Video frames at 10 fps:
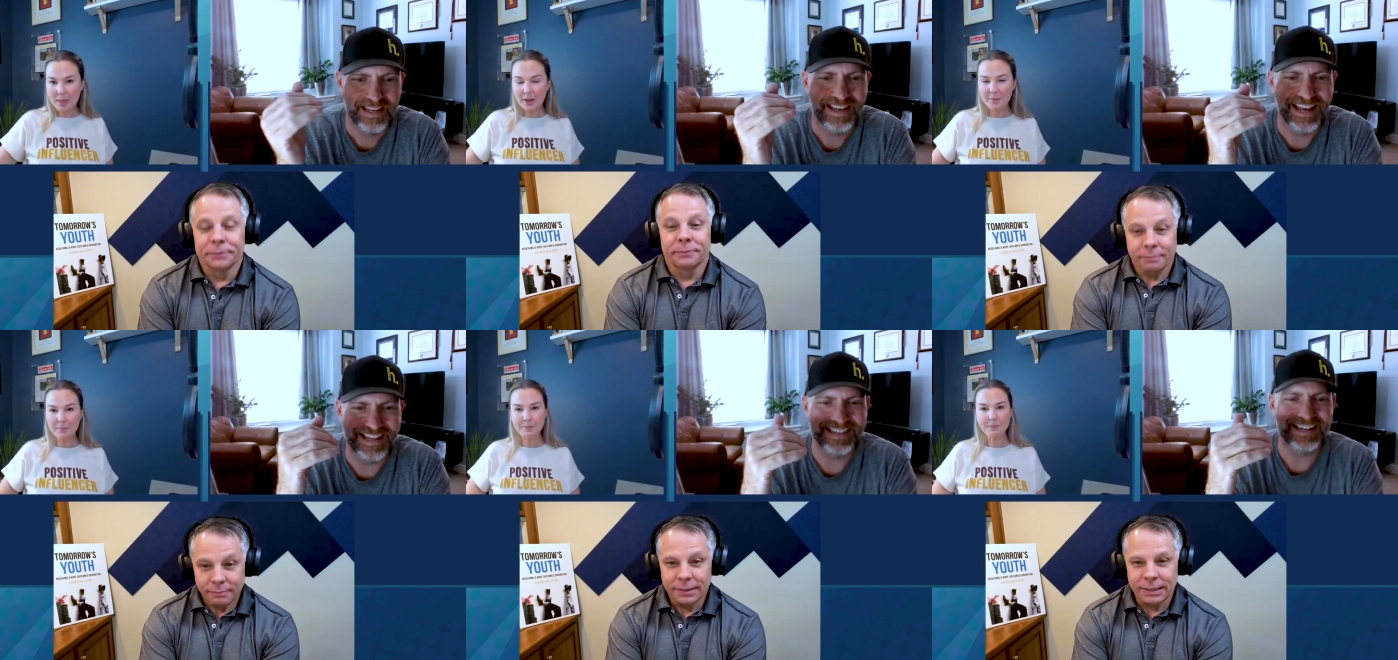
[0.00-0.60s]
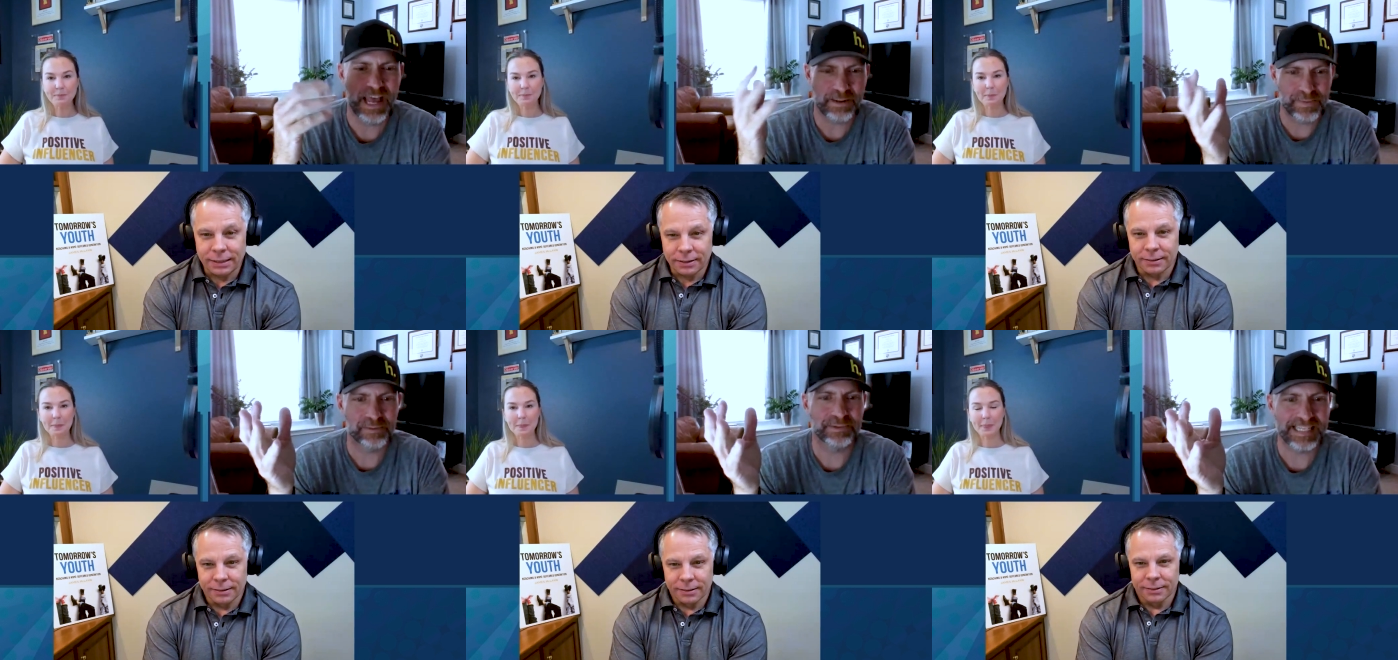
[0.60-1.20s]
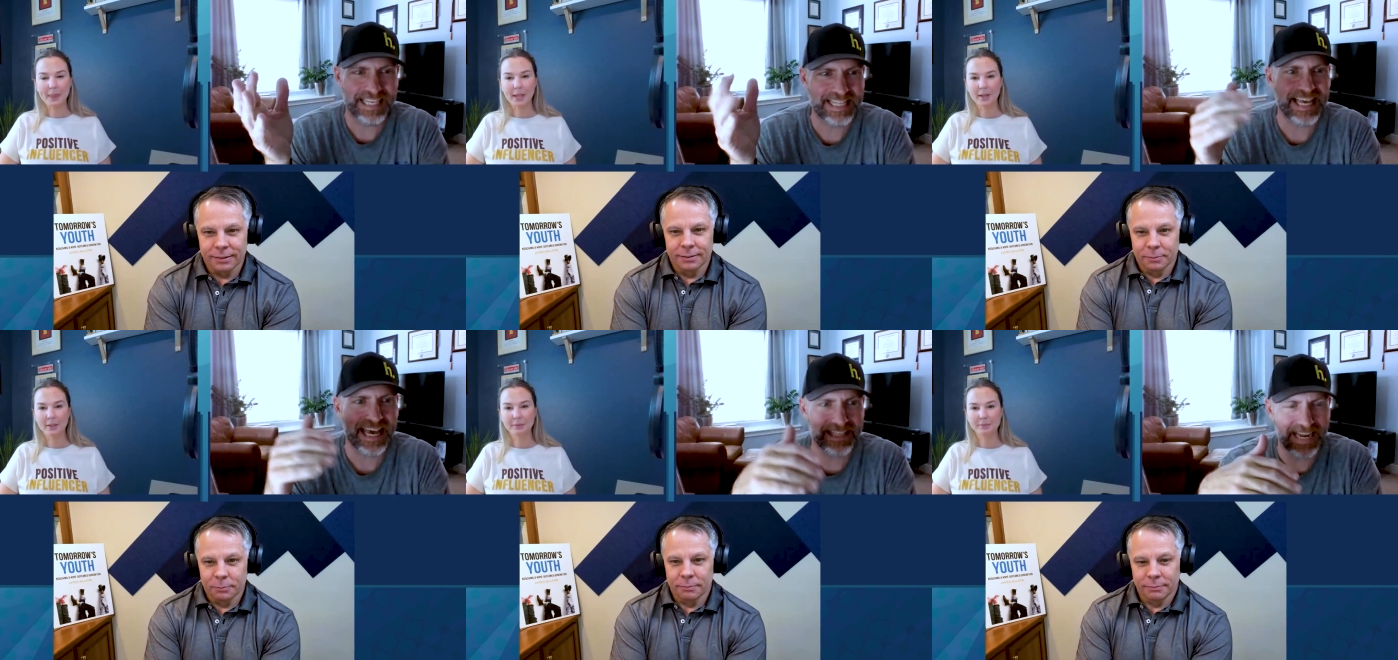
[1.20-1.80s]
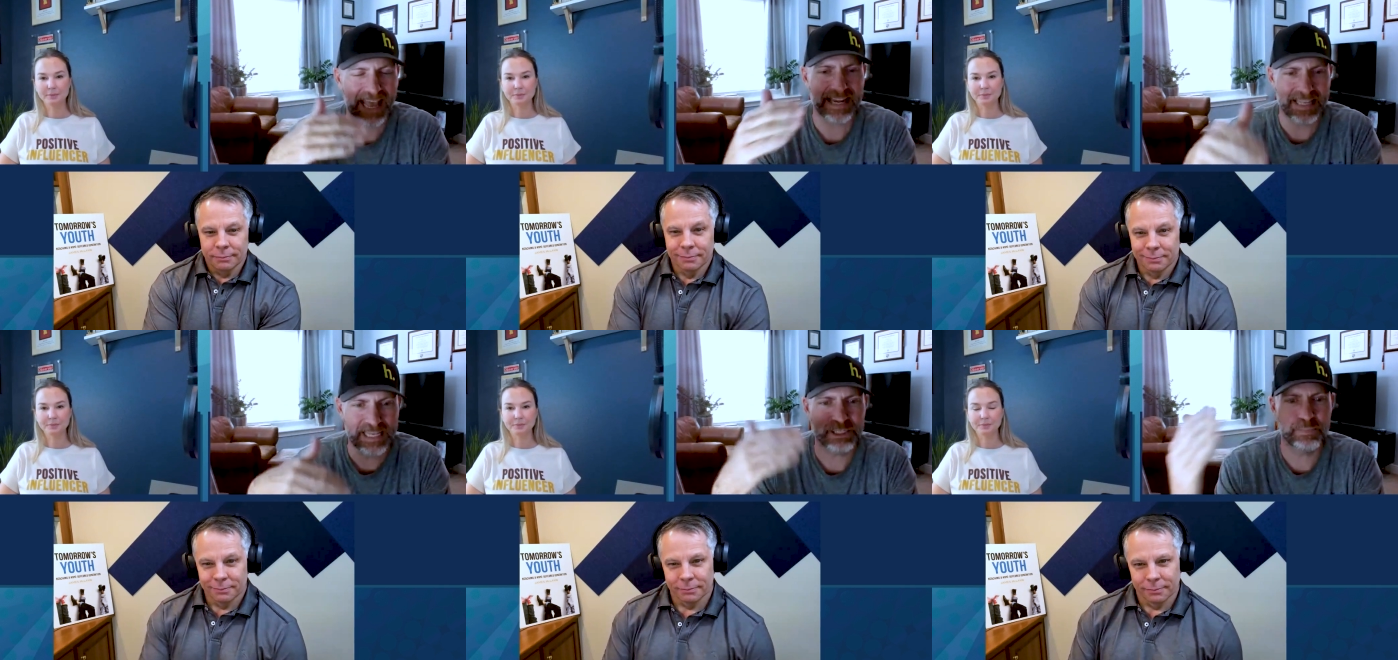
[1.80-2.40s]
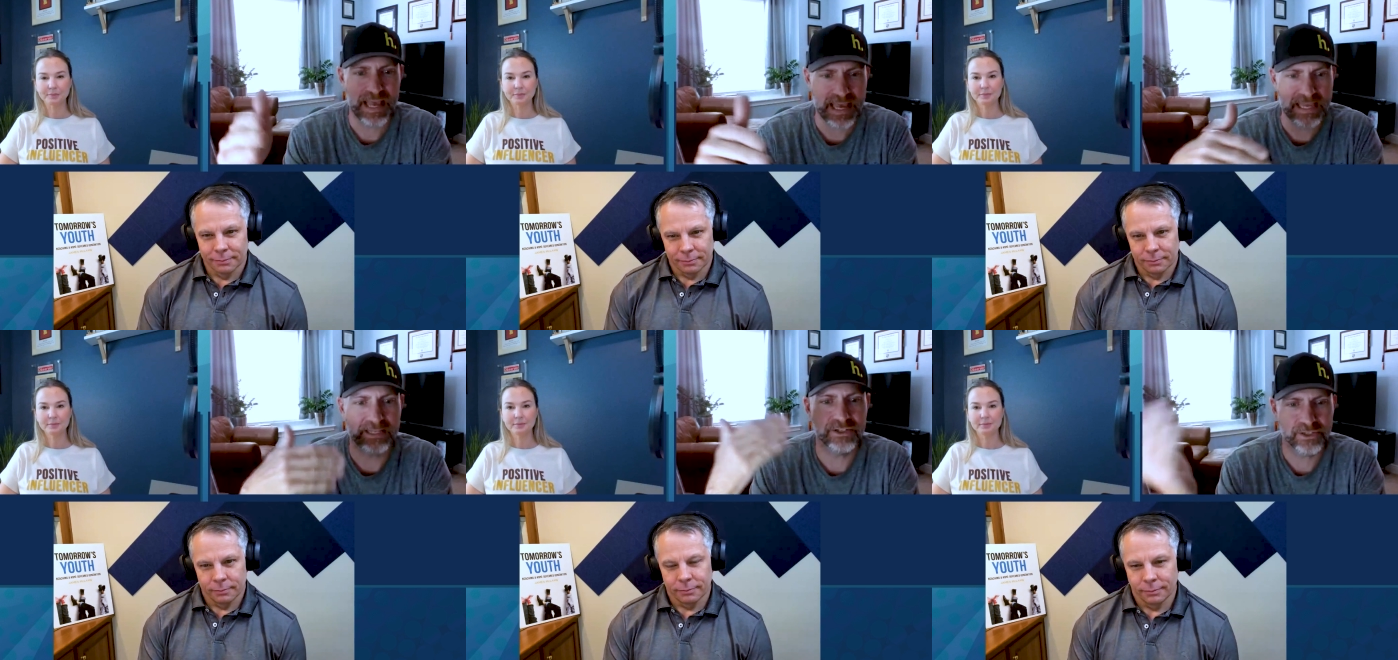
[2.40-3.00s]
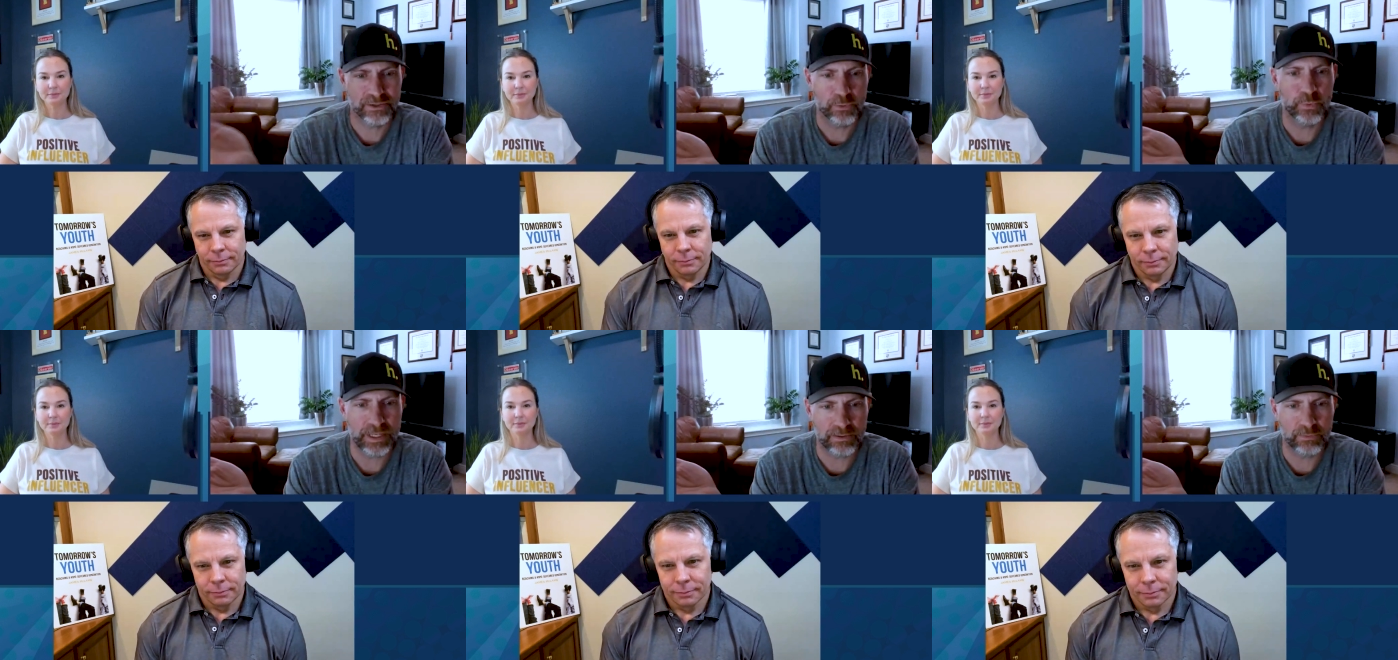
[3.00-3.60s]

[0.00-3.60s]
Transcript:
Speaker 1: and and be able to get that that had each page went